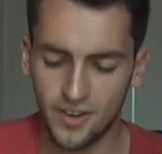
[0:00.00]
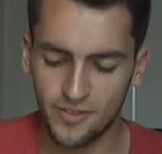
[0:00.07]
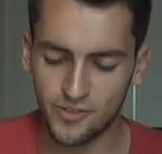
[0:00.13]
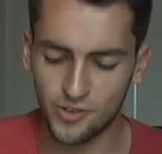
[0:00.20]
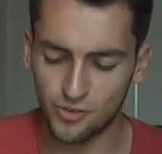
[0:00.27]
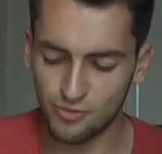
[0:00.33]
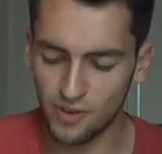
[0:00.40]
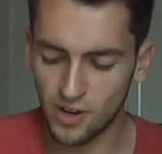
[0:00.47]

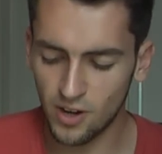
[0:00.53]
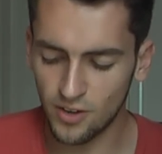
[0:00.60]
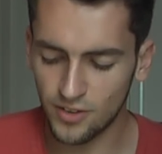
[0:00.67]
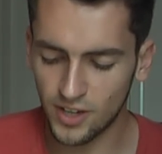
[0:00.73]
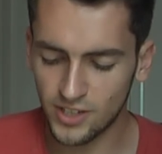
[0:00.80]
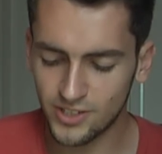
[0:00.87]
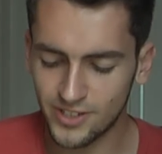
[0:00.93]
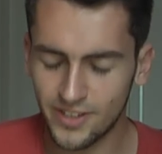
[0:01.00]
Just realised
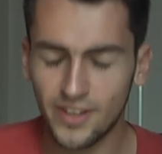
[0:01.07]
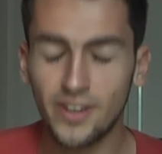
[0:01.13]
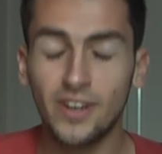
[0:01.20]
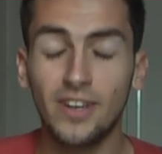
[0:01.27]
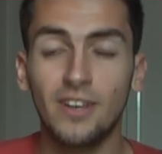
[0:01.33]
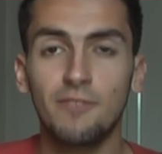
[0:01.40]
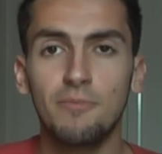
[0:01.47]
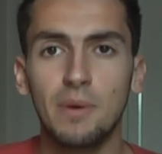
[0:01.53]
actually they
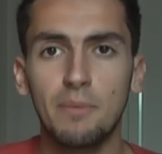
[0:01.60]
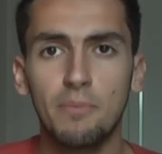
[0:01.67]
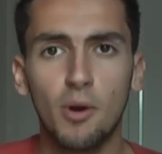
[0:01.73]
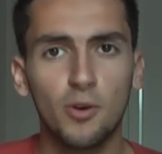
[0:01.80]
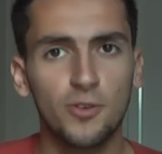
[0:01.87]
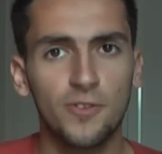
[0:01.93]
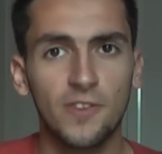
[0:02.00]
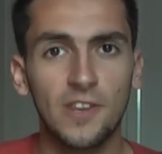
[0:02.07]
didn't give me a
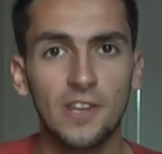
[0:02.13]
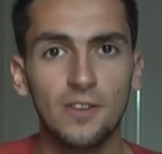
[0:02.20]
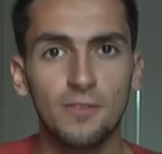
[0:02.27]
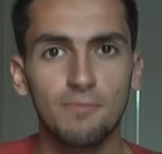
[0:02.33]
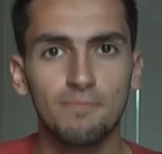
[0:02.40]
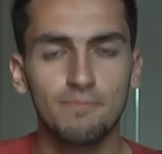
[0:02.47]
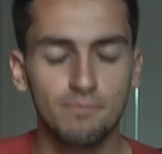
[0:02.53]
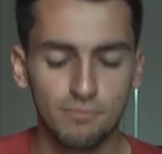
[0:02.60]
box of these.
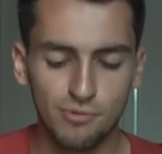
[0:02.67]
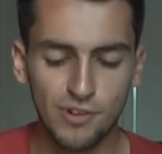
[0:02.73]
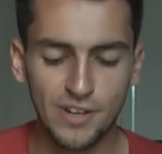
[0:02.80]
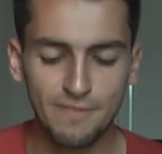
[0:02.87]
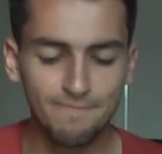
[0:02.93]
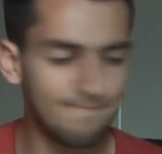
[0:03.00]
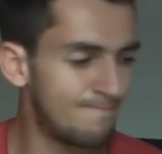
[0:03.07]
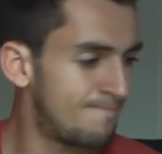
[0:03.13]
Brilliant.